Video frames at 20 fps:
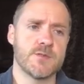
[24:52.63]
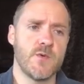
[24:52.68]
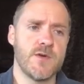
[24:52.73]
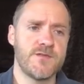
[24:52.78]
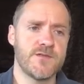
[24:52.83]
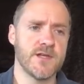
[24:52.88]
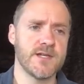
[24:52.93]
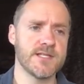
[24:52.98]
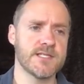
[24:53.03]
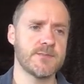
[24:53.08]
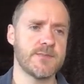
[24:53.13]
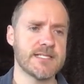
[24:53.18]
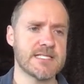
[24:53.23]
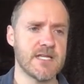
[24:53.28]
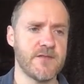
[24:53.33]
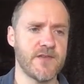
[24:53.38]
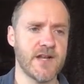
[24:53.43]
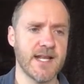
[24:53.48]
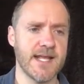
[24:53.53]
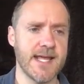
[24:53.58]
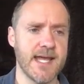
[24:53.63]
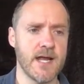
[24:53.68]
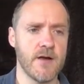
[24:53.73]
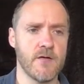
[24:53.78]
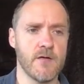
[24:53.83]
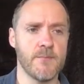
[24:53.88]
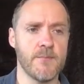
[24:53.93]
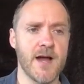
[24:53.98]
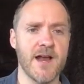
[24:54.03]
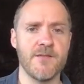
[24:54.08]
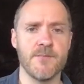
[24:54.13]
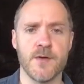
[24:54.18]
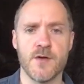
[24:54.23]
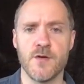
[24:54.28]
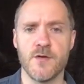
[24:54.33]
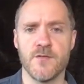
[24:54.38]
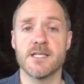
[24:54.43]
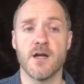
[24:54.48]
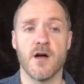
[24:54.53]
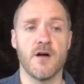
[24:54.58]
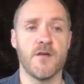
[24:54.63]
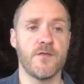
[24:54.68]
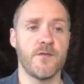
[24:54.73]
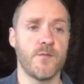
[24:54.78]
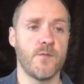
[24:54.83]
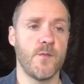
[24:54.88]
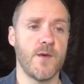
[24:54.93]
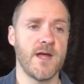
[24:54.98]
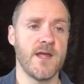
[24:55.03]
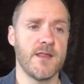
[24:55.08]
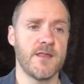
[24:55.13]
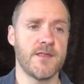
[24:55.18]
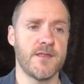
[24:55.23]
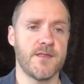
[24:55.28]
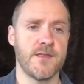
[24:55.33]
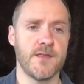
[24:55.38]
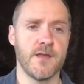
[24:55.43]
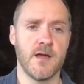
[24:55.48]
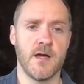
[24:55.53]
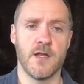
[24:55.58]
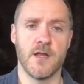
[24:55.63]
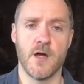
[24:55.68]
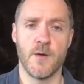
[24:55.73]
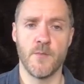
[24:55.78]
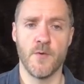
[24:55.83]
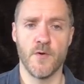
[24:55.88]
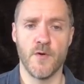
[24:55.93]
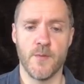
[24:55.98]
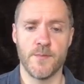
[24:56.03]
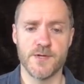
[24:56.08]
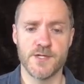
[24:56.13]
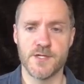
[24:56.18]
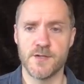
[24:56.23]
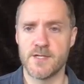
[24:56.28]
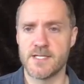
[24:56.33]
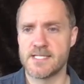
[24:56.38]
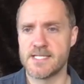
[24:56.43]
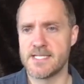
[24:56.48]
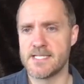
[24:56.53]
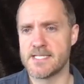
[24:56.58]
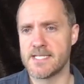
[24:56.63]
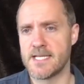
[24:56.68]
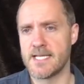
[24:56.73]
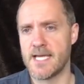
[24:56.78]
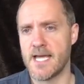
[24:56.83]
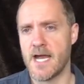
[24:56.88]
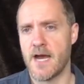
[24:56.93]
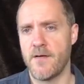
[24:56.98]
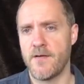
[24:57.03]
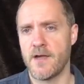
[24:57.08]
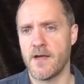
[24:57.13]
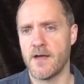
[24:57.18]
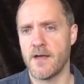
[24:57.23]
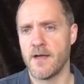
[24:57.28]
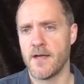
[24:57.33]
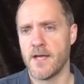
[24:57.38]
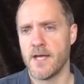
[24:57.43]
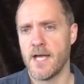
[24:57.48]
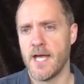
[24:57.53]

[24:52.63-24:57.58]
We've done it specifically here on Rightmove, off with a lot more opportunities in the area.